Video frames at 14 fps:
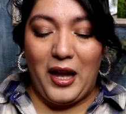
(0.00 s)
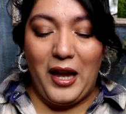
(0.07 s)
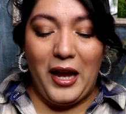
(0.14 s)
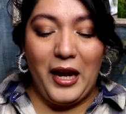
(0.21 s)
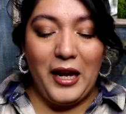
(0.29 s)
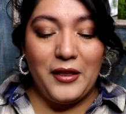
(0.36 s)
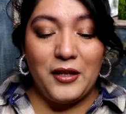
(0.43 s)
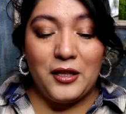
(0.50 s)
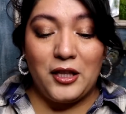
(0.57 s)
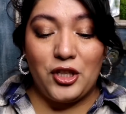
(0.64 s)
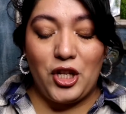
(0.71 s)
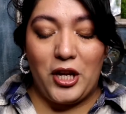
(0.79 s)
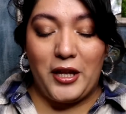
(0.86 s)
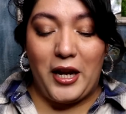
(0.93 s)
And the
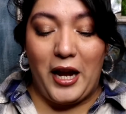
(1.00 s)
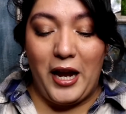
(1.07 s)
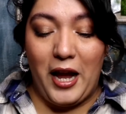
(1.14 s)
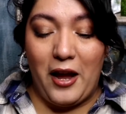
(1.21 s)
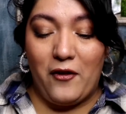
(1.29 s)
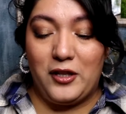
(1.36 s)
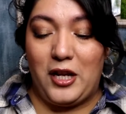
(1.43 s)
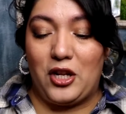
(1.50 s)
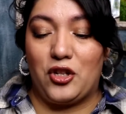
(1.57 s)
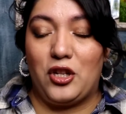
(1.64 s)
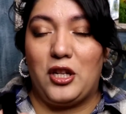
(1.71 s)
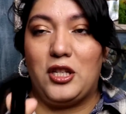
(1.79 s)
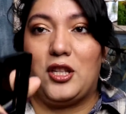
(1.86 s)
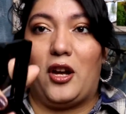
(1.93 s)
shade that I have is
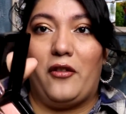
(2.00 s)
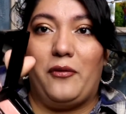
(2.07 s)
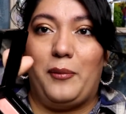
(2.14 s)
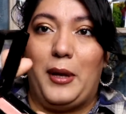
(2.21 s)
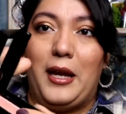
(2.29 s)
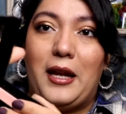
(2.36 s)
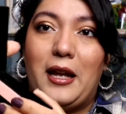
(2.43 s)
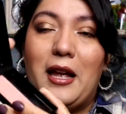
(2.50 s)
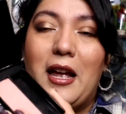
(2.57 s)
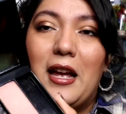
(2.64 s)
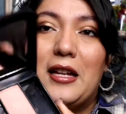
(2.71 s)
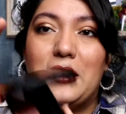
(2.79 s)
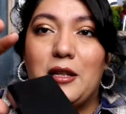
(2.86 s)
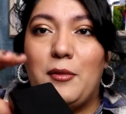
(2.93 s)
actually Soft Mink.
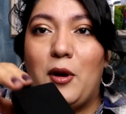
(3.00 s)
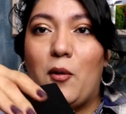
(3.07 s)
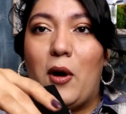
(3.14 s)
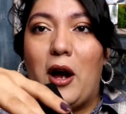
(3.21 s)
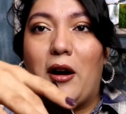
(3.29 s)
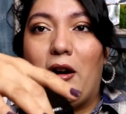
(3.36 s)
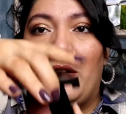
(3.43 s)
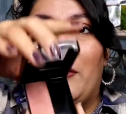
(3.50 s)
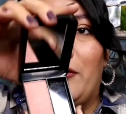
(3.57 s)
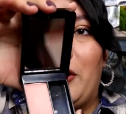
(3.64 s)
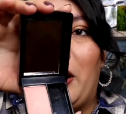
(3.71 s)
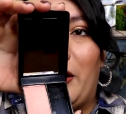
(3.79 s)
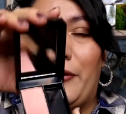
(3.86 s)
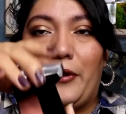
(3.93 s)
It took me a while
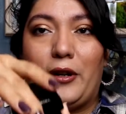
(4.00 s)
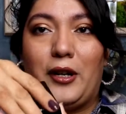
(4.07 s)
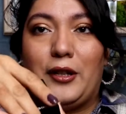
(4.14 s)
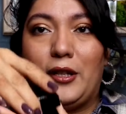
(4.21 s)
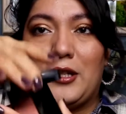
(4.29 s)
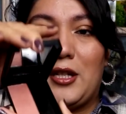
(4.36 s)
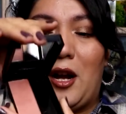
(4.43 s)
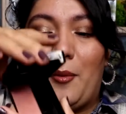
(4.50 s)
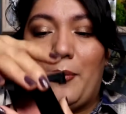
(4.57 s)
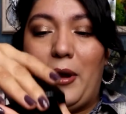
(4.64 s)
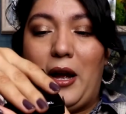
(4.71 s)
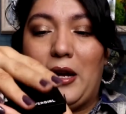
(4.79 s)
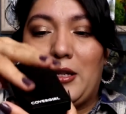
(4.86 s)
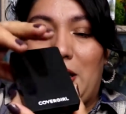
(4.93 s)
how to figure out this
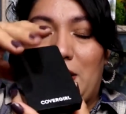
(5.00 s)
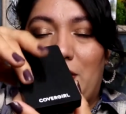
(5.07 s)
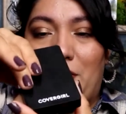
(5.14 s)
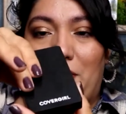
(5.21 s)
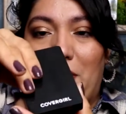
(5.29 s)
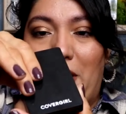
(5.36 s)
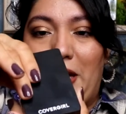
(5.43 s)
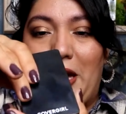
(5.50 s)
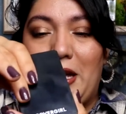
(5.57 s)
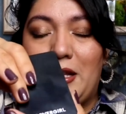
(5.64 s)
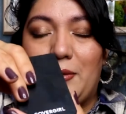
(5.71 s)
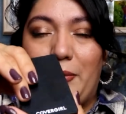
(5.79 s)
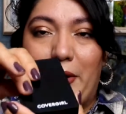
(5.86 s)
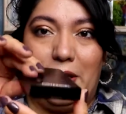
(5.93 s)
compact. I don't like
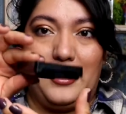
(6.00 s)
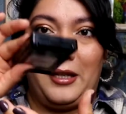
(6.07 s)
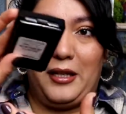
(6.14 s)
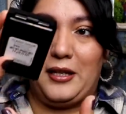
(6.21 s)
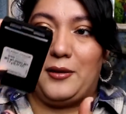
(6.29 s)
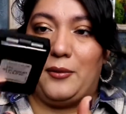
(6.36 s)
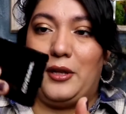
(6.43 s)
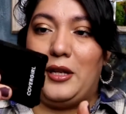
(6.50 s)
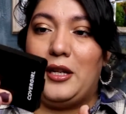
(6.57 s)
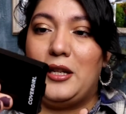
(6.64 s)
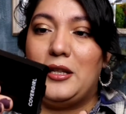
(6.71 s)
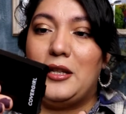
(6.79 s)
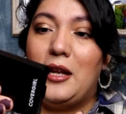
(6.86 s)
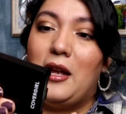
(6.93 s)
it, but it is what it
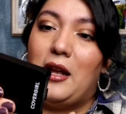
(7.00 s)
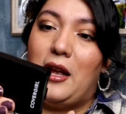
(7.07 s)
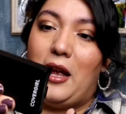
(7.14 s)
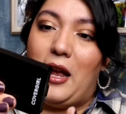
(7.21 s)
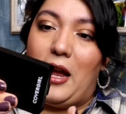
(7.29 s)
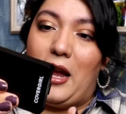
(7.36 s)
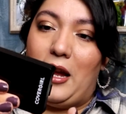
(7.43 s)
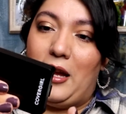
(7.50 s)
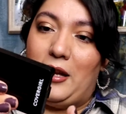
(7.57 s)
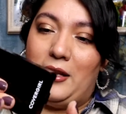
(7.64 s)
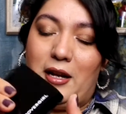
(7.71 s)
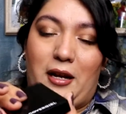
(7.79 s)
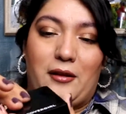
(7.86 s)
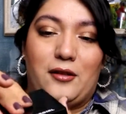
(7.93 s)
is.
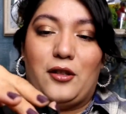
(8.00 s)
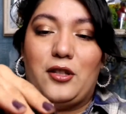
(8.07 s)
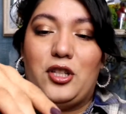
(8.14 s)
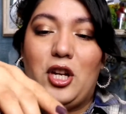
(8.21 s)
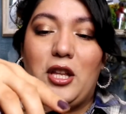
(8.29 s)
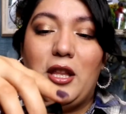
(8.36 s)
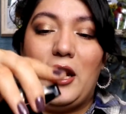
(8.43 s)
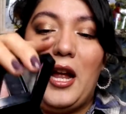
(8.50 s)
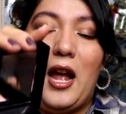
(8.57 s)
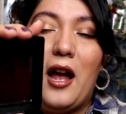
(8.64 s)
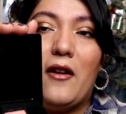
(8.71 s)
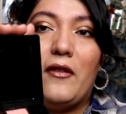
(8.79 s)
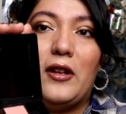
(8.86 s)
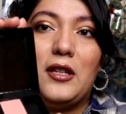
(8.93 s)
And yeah, so the shade that I
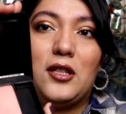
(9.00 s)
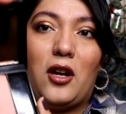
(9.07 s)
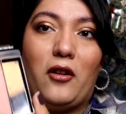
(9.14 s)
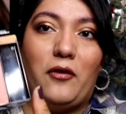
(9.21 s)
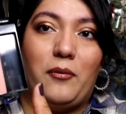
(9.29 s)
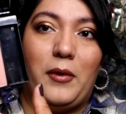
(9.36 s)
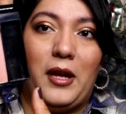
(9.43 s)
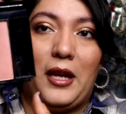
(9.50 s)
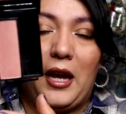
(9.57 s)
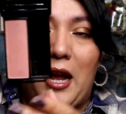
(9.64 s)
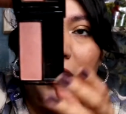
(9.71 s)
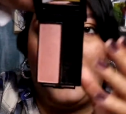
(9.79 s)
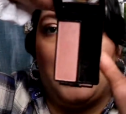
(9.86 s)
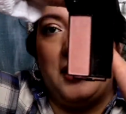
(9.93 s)
have is Soft Mink,
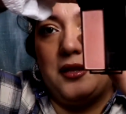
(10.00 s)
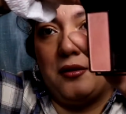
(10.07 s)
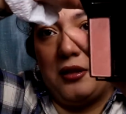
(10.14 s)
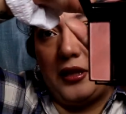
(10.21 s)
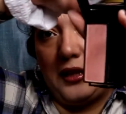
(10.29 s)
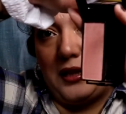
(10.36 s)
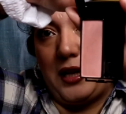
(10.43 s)
and this one is